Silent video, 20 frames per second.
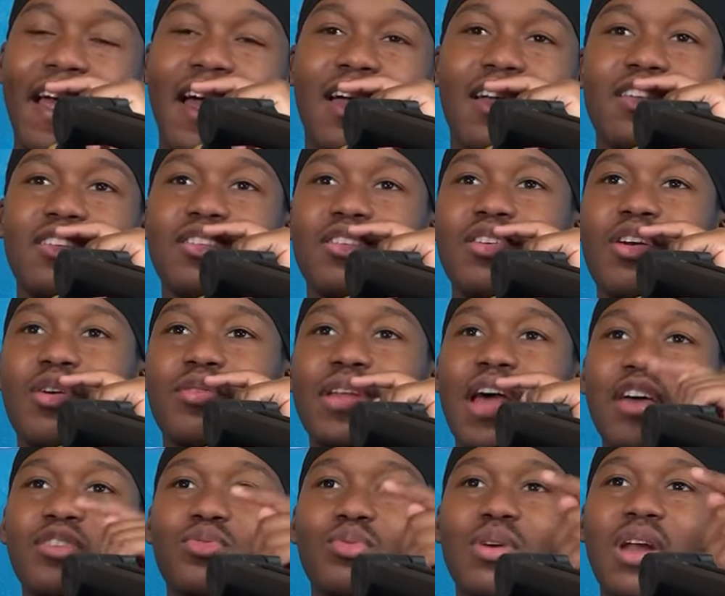You know,
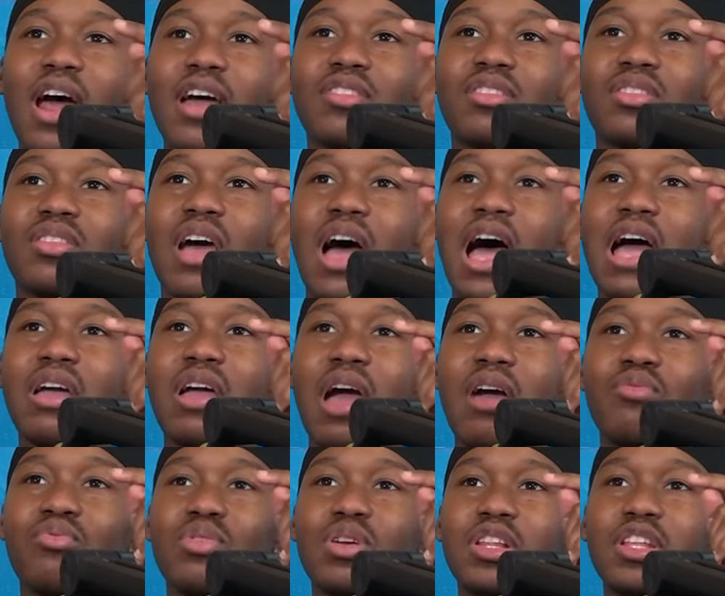that's what I I, I
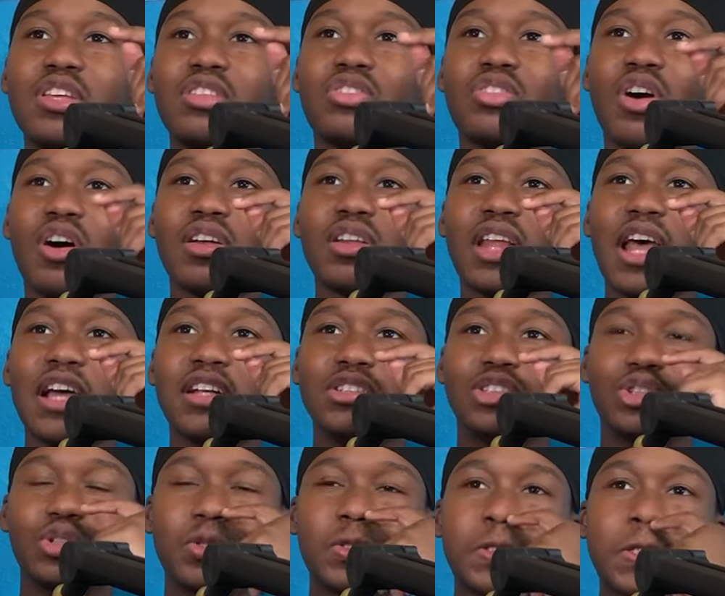really thought that
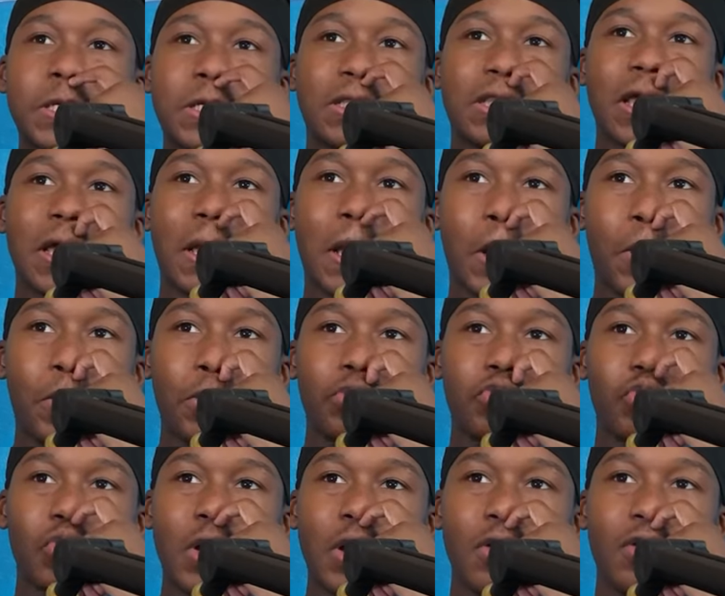Drewski thing was
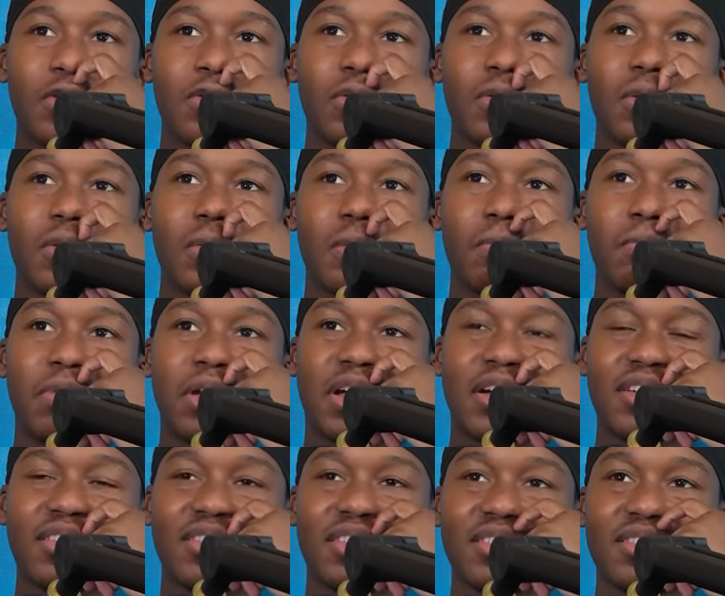weird
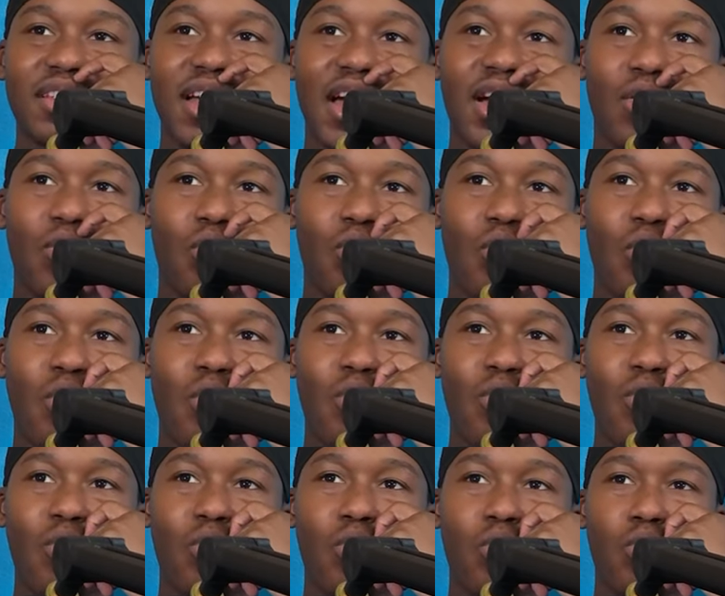because it's like,
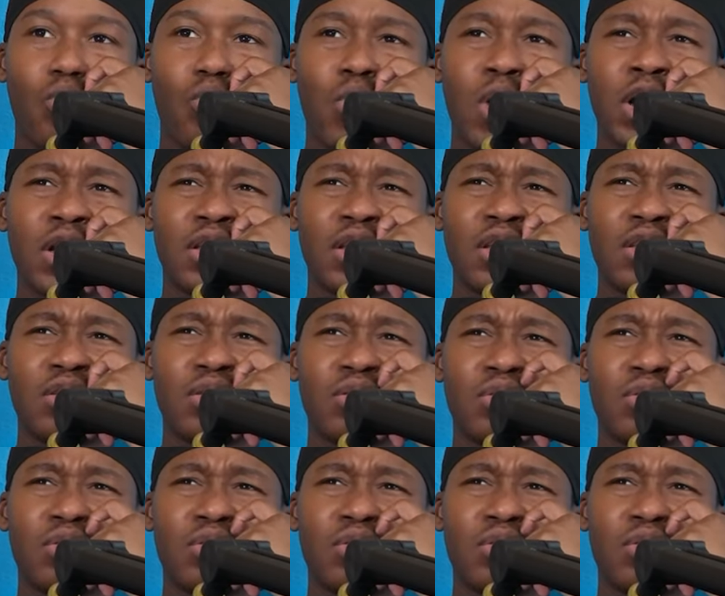what did